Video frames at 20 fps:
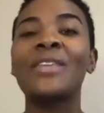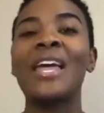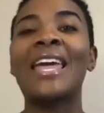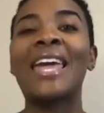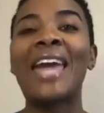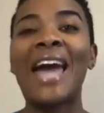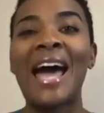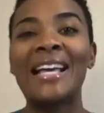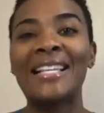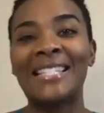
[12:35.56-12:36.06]

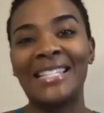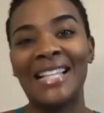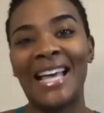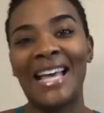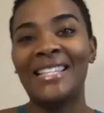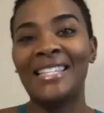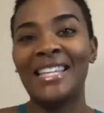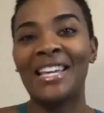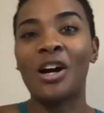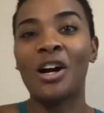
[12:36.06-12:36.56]

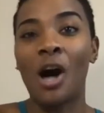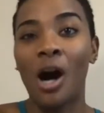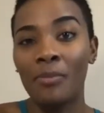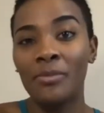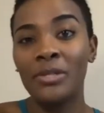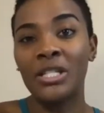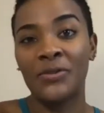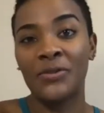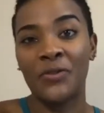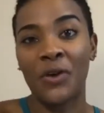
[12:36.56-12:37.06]
gaslighting
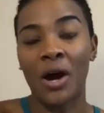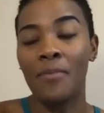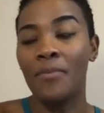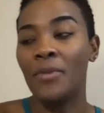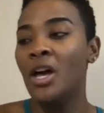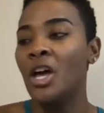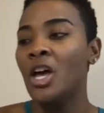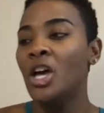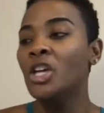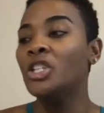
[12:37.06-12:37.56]
comes from.
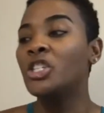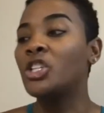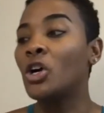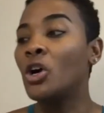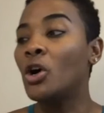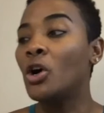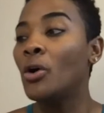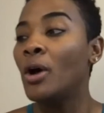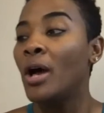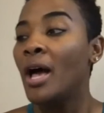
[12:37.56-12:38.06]

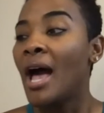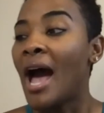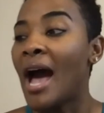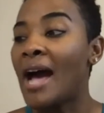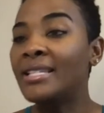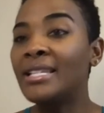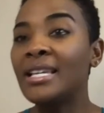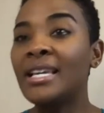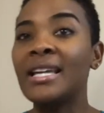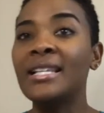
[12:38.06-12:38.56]
So
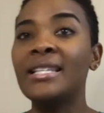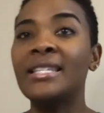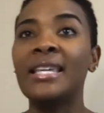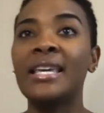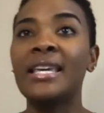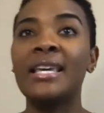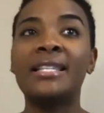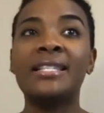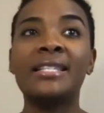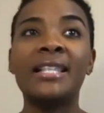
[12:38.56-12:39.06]
as you can see,
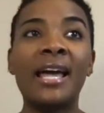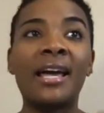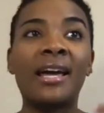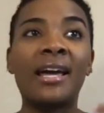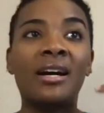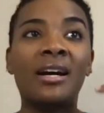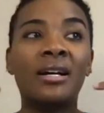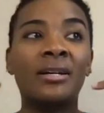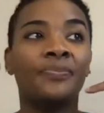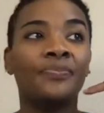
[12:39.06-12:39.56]
it's
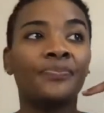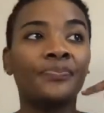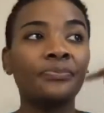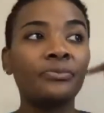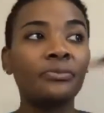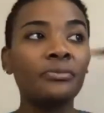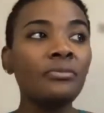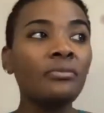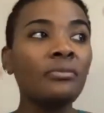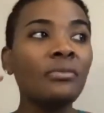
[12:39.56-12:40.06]

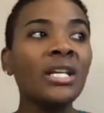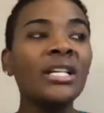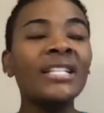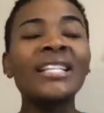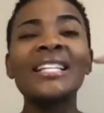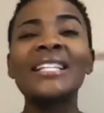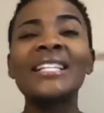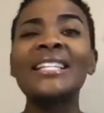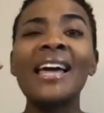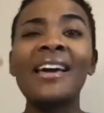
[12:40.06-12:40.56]

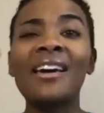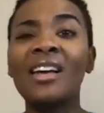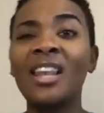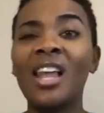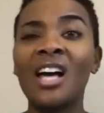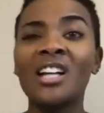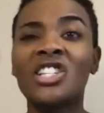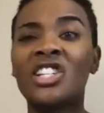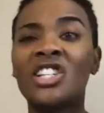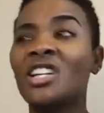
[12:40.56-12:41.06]
a
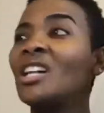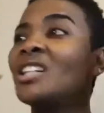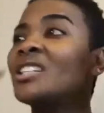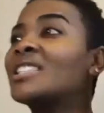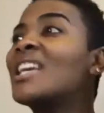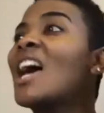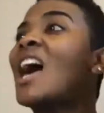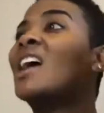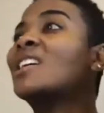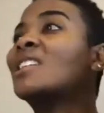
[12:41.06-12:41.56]
psychological
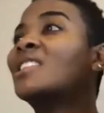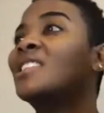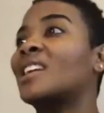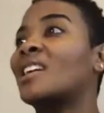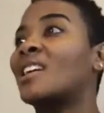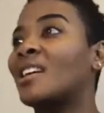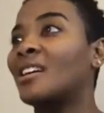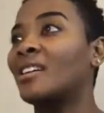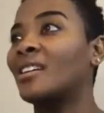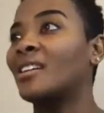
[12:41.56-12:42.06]

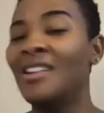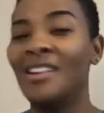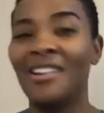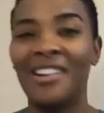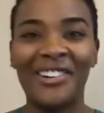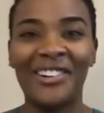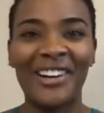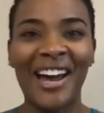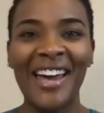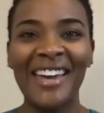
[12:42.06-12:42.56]
tactic,
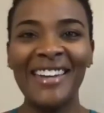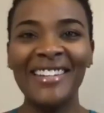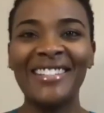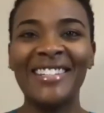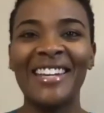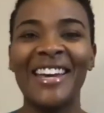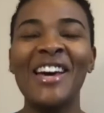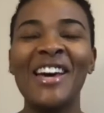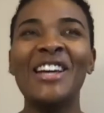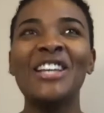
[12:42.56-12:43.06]
all right?
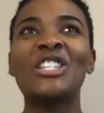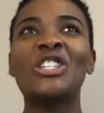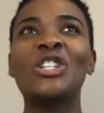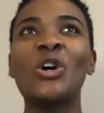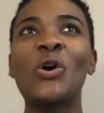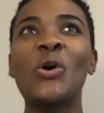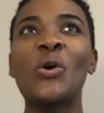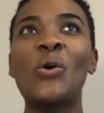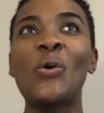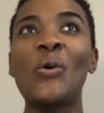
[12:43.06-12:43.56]

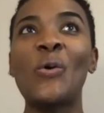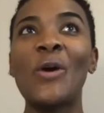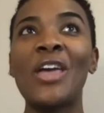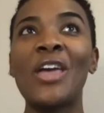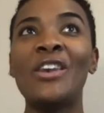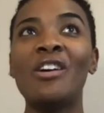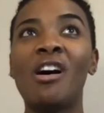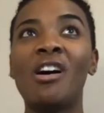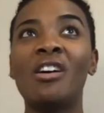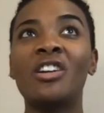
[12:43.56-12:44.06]
So
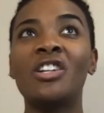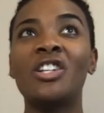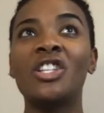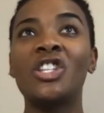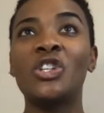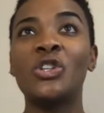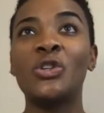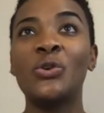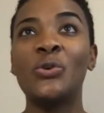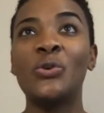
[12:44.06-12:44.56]
in order
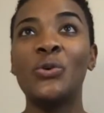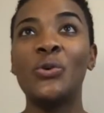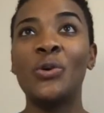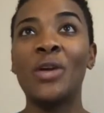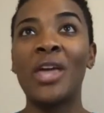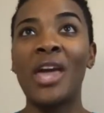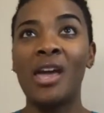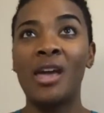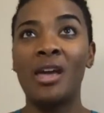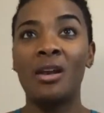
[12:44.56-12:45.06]
to
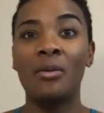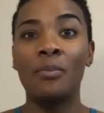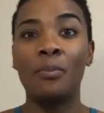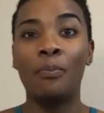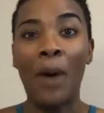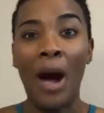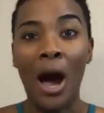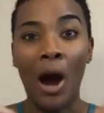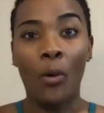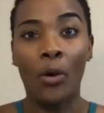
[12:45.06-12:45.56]
gain
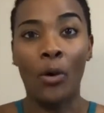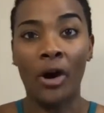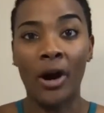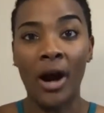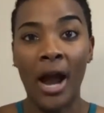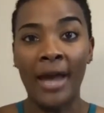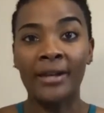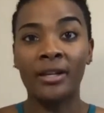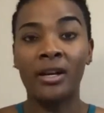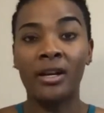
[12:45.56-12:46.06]
power
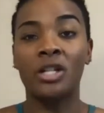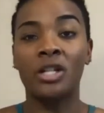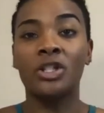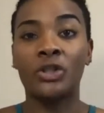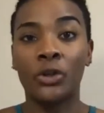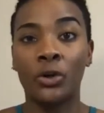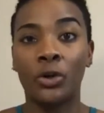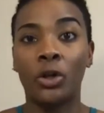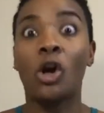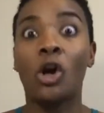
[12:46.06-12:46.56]
and
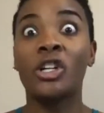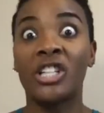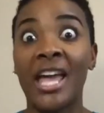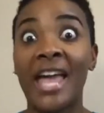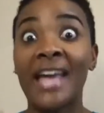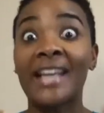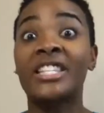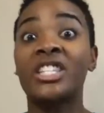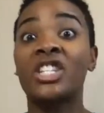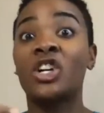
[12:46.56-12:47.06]
control, or to
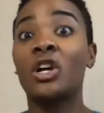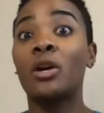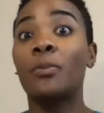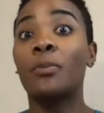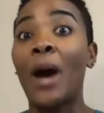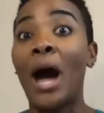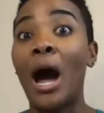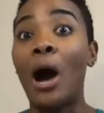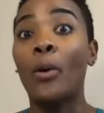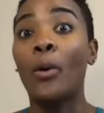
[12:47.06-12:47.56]
exert
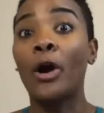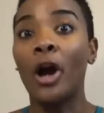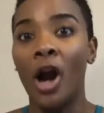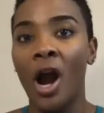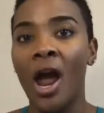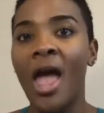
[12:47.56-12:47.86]
power